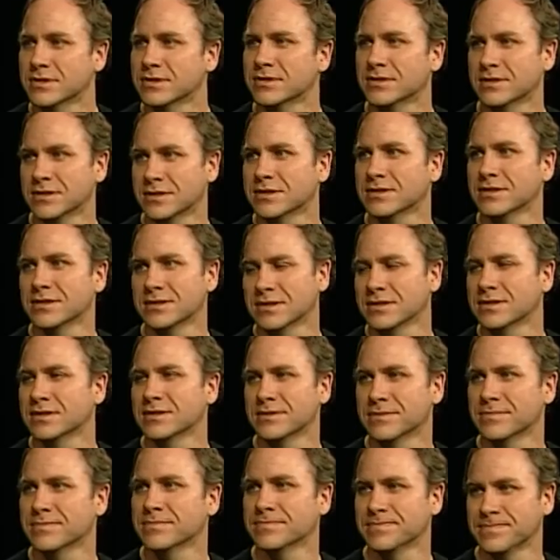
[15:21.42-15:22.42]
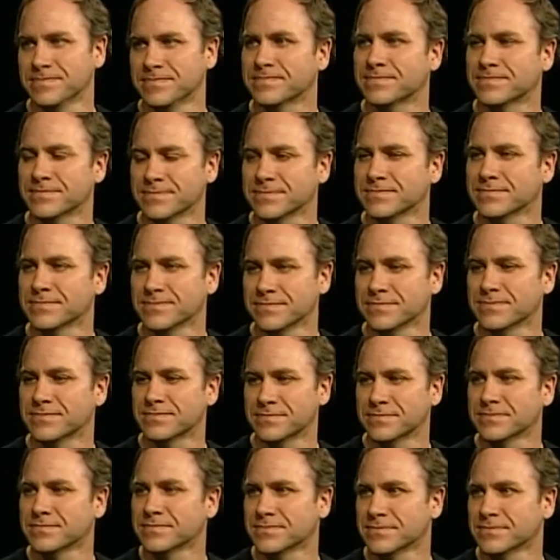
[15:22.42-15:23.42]
Yep. You
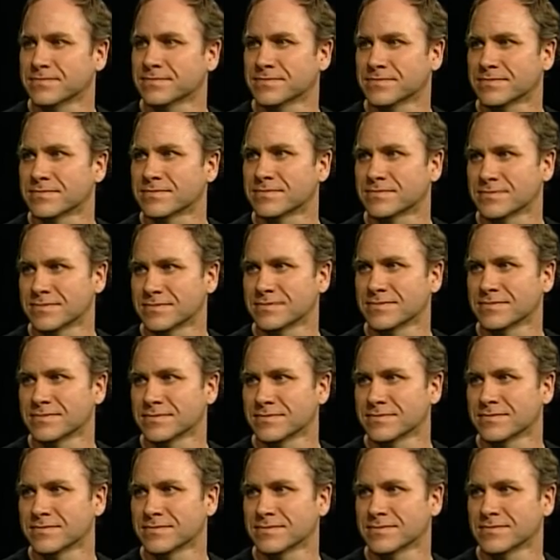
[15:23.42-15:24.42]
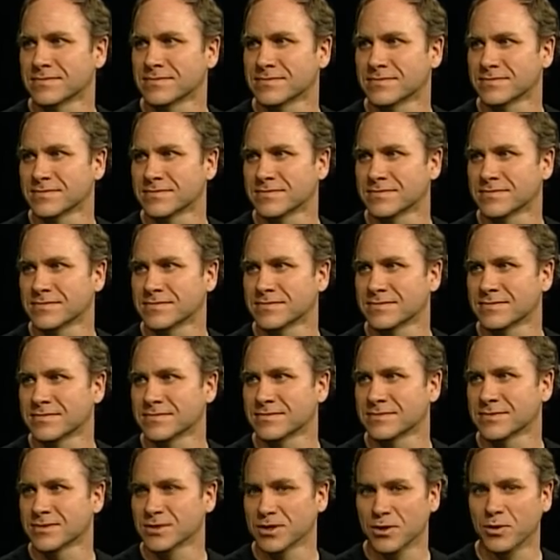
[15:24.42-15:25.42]
can see a Space Needle and get high.
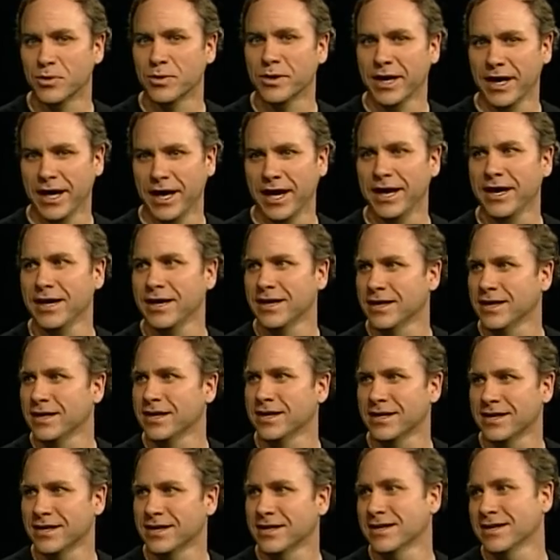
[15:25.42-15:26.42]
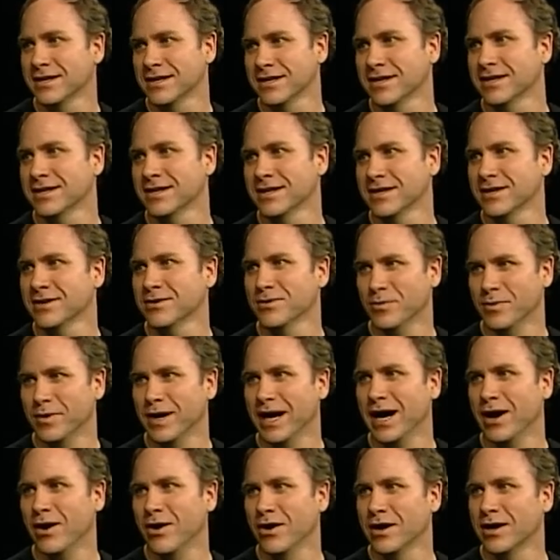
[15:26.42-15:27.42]
Okay. In Washington. In
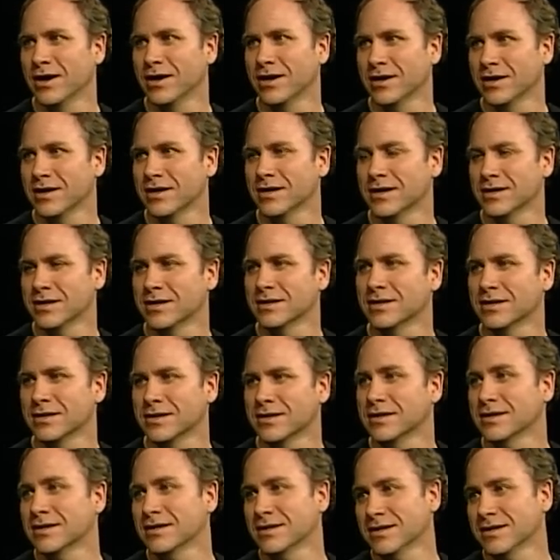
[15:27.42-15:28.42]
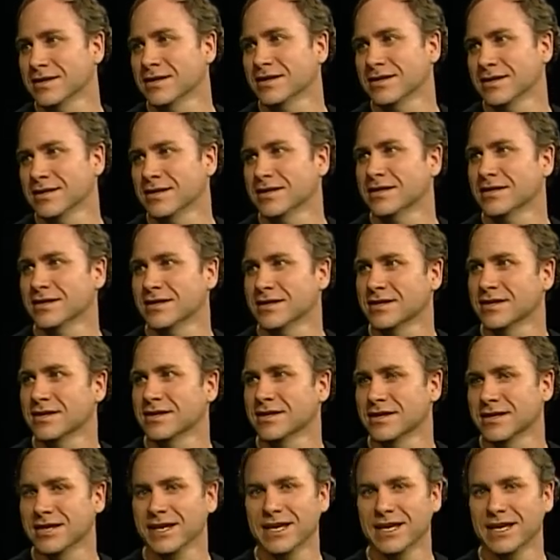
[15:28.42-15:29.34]
Colorado, wow. you can go skiing and see a film festival.